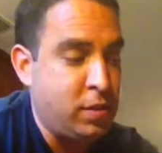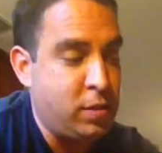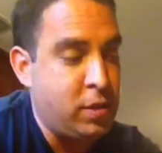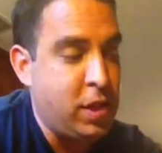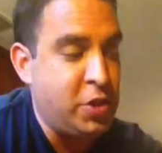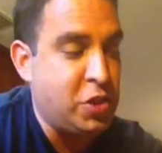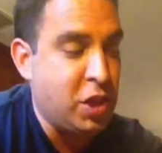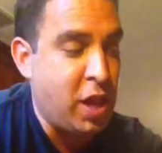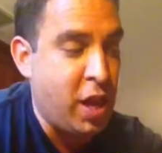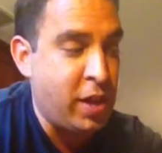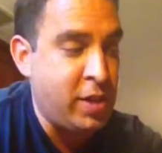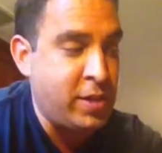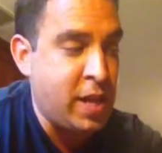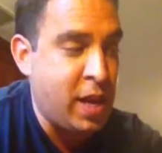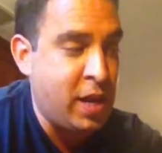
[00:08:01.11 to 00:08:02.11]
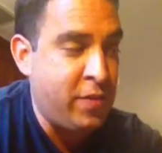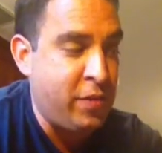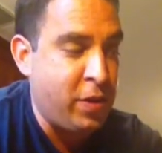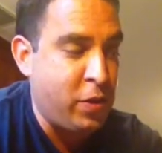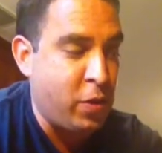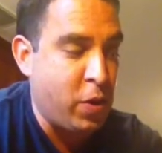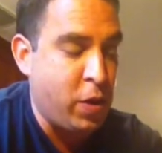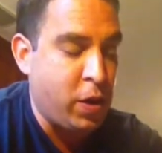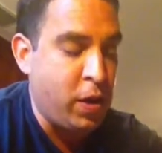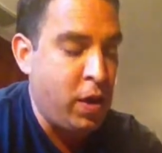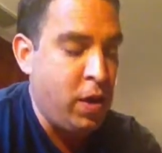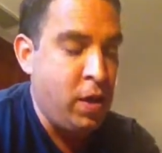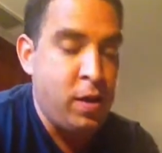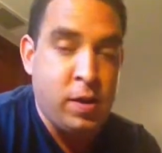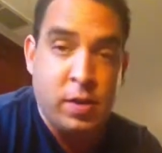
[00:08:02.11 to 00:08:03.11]
enchiladas out of it, or
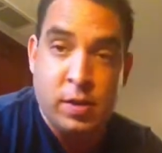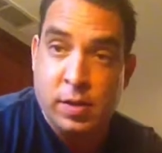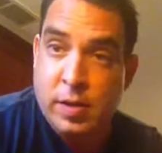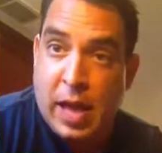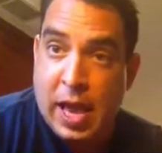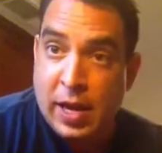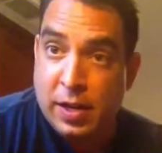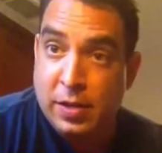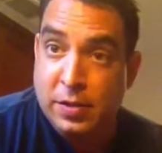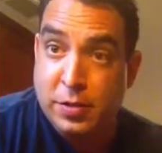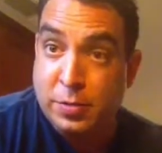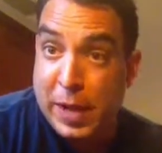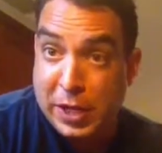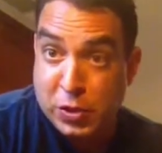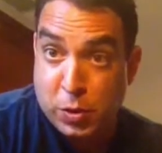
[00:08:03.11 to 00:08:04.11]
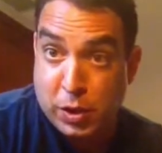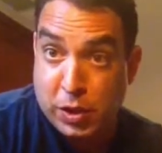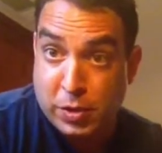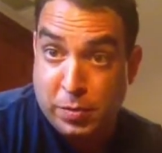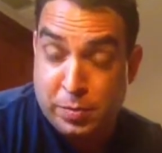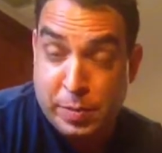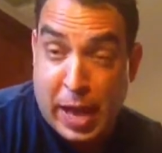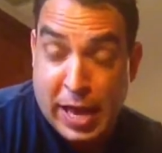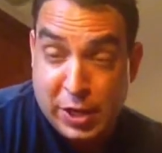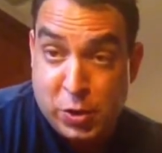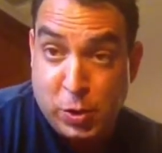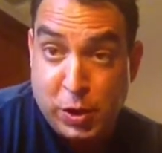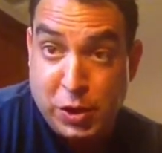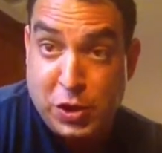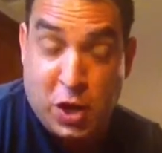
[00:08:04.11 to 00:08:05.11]
add it to a
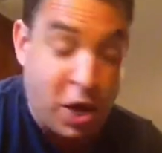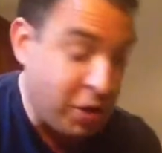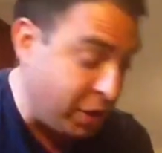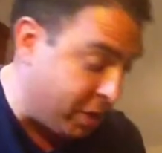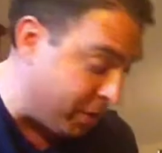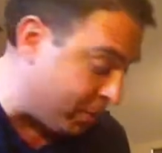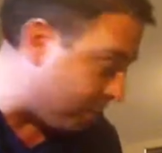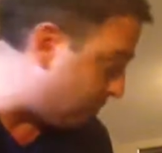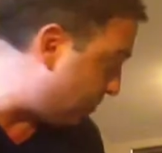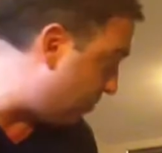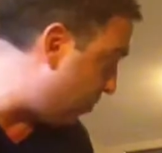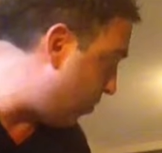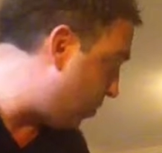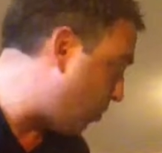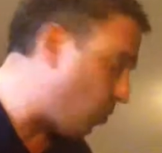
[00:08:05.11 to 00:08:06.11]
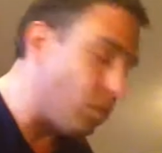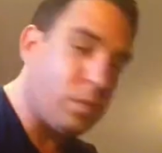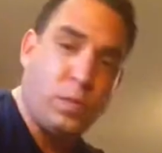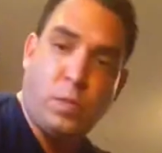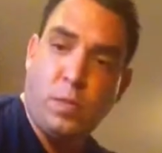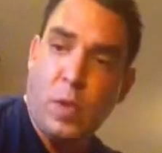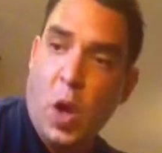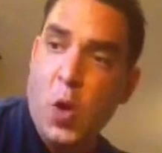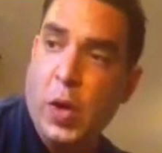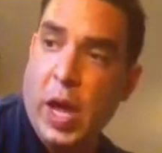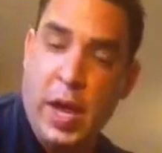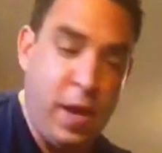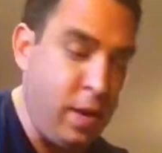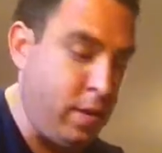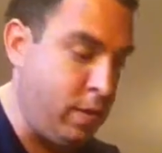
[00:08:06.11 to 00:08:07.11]
lasagna. Okay.